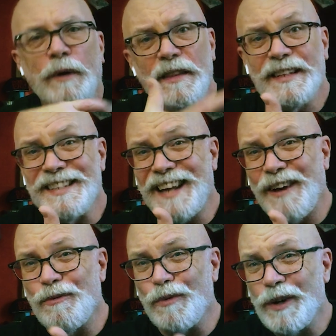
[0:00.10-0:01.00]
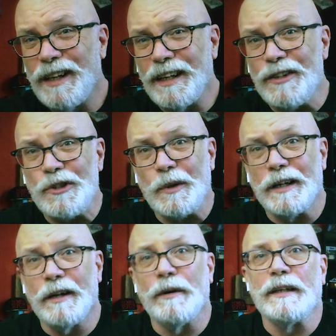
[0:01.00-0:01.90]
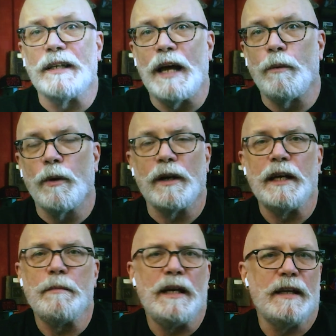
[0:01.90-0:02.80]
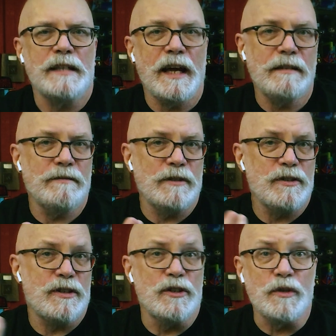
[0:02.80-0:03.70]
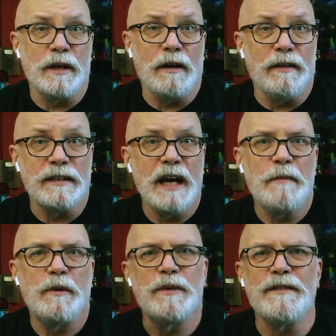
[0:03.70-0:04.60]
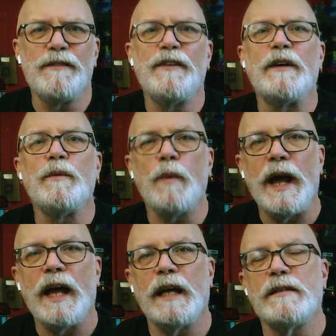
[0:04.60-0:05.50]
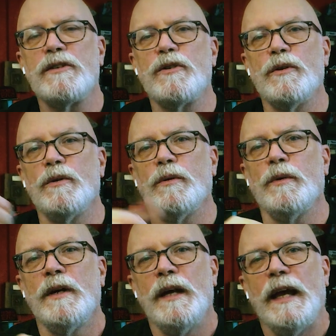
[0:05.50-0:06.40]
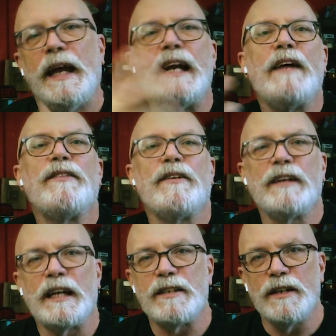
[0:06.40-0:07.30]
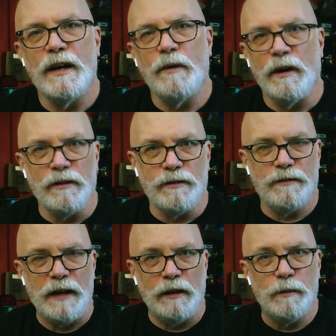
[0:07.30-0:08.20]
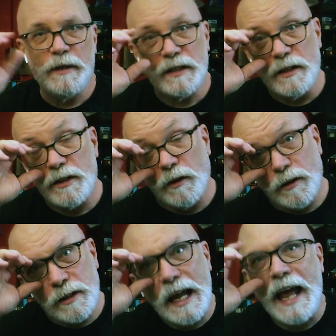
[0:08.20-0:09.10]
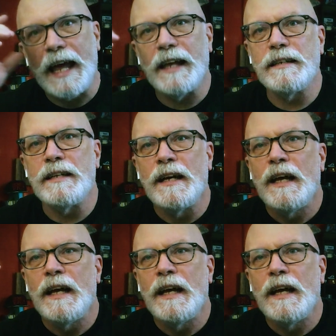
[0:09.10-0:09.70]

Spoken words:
the things is I really enjoy going to networking meetings. I used to enjoy it all the time. It was a fun way to get out there and get to know other fellow business owners. And